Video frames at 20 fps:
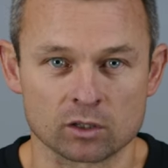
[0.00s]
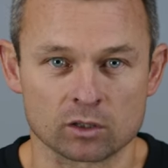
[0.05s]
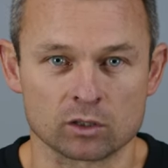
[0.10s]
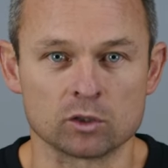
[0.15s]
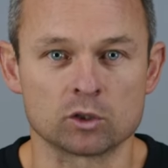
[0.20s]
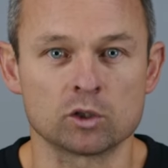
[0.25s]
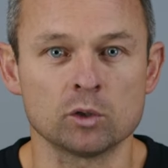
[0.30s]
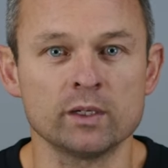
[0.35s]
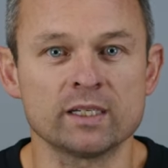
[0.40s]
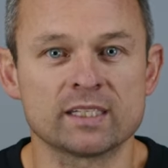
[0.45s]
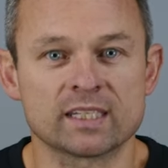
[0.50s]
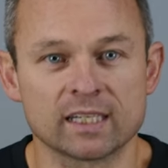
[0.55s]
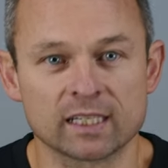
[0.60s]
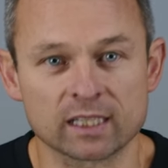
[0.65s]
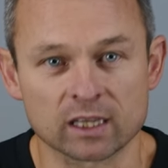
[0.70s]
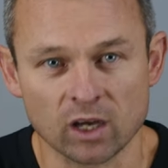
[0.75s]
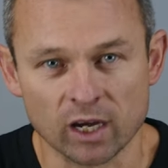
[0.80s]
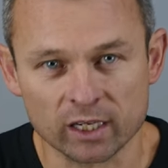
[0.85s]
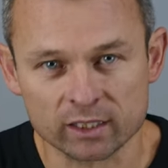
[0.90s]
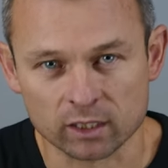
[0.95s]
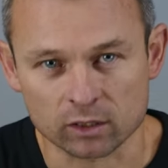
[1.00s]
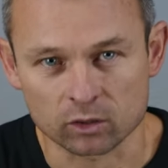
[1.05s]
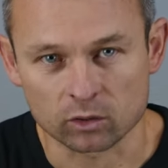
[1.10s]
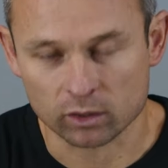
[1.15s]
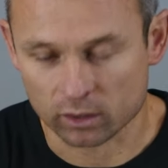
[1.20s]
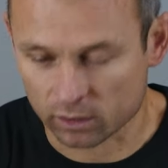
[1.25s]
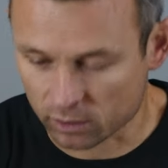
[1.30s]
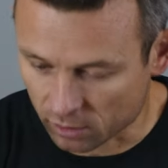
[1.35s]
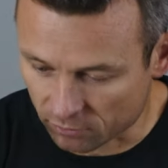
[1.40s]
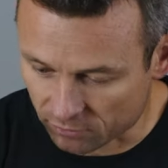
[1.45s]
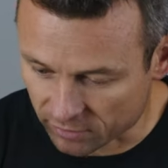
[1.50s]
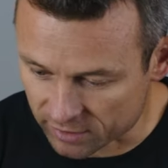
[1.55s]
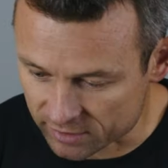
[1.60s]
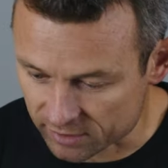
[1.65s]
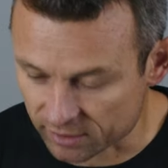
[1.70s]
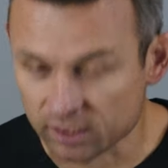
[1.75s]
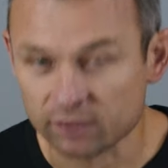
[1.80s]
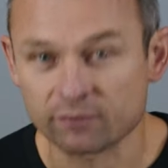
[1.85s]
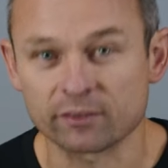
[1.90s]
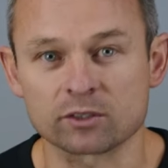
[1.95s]
you do indeed like the look of these
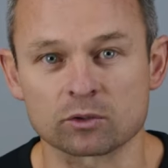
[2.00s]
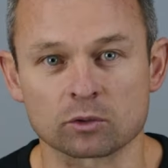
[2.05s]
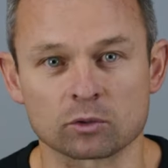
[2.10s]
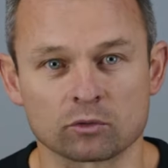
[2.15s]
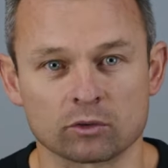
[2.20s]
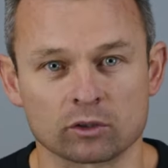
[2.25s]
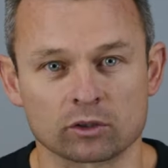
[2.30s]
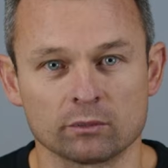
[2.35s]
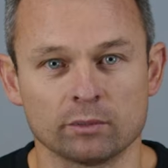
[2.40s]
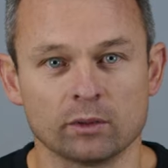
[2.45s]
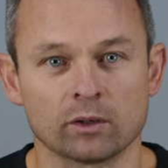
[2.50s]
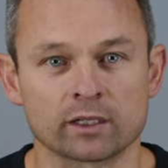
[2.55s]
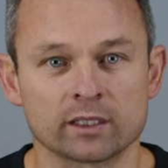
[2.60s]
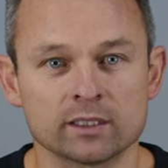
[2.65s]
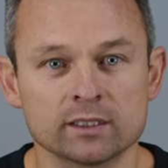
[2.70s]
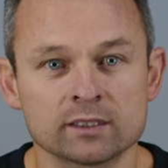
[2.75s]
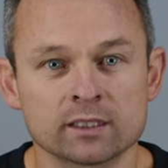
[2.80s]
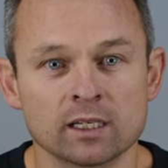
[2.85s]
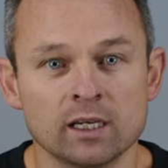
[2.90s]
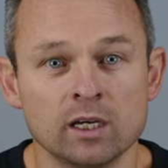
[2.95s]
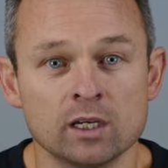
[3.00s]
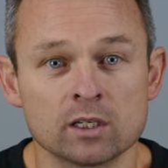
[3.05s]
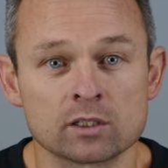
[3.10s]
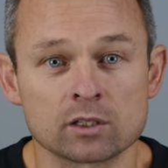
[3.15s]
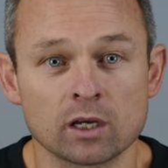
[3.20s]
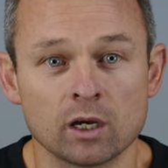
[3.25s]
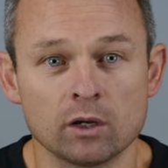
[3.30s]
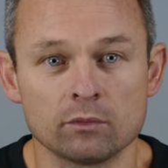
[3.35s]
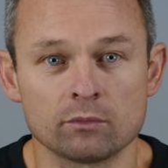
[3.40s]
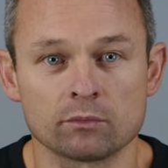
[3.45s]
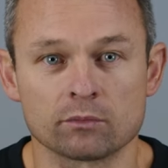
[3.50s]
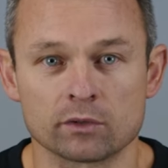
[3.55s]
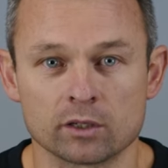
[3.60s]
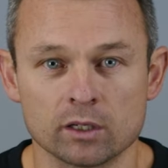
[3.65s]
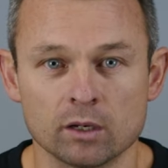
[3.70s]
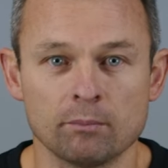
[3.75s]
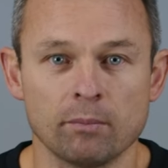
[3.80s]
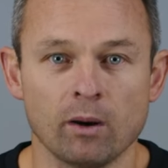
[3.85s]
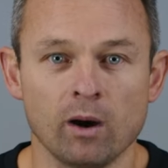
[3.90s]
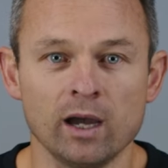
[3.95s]
individual throttle bodies, so
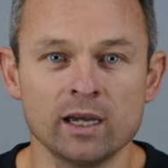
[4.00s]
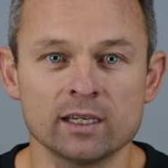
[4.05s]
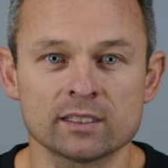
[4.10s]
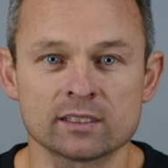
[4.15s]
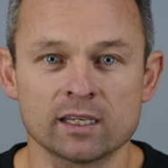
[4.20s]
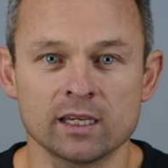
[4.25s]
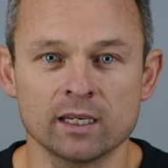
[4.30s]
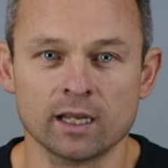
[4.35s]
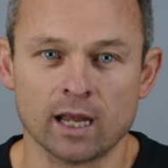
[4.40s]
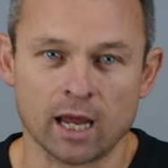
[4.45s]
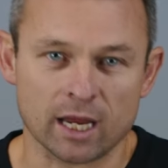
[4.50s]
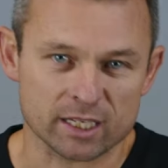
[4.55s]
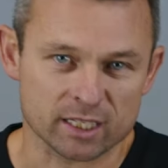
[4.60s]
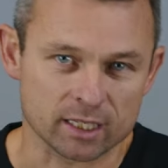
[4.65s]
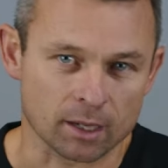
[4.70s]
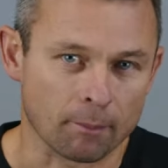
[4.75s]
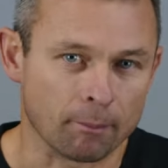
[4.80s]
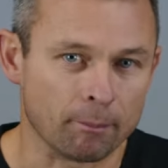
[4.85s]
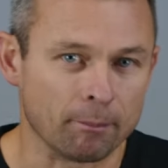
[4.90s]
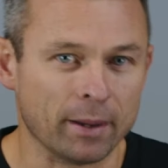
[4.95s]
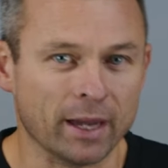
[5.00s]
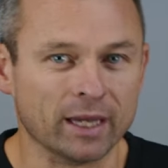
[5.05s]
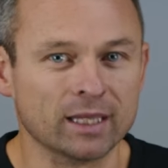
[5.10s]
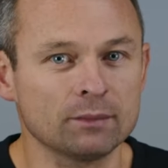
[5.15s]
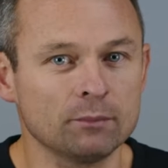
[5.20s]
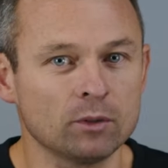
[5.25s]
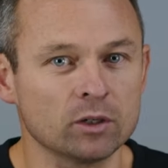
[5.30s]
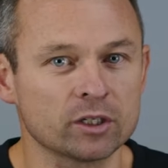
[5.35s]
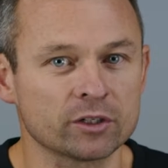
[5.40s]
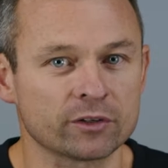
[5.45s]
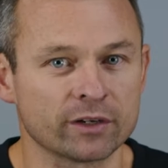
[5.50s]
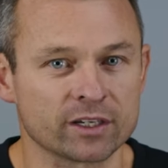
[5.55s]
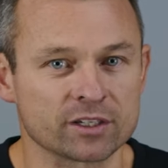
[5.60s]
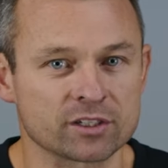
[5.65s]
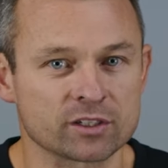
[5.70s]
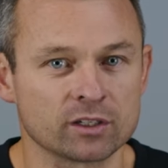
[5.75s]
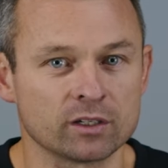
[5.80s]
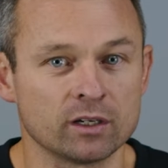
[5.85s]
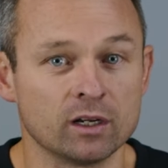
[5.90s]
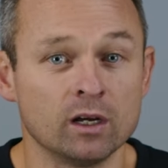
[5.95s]
you buy a set, you bang them on your
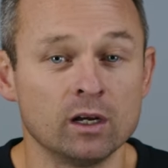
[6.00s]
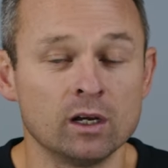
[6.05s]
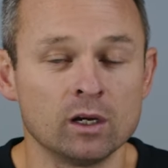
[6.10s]
engine.